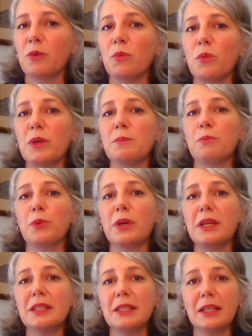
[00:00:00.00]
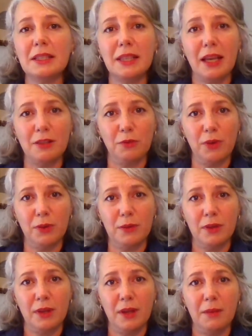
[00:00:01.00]
was pretty successful
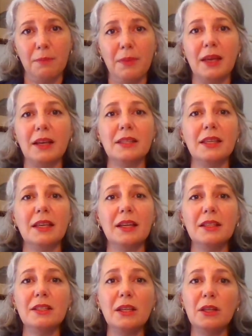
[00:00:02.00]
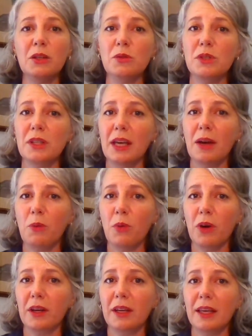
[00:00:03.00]
because he continued to get
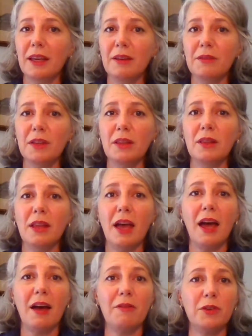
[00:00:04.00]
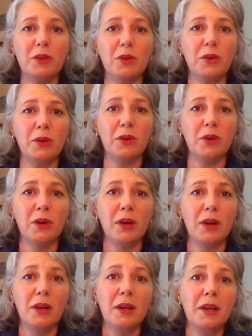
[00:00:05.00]
work even after
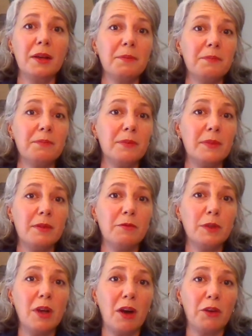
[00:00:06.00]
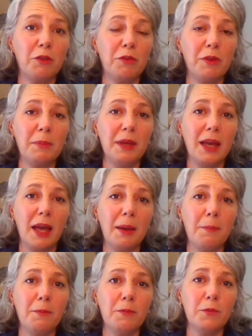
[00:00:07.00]
photography
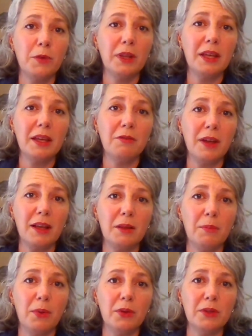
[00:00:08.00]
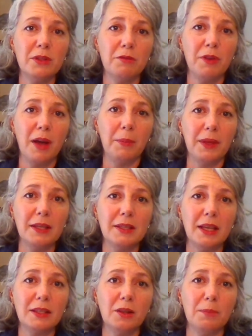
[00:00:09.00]
became really available to families
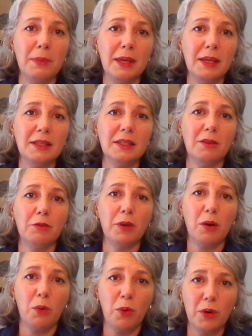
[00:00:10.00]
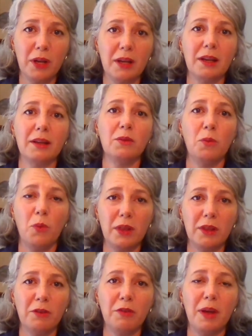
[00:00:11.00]
as a means of recording what
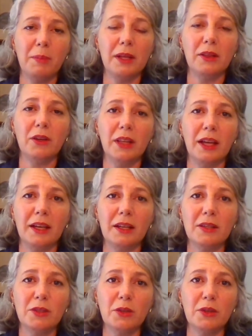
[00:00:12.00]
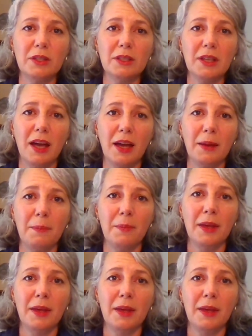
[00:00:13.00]
their family looked like at a certain time.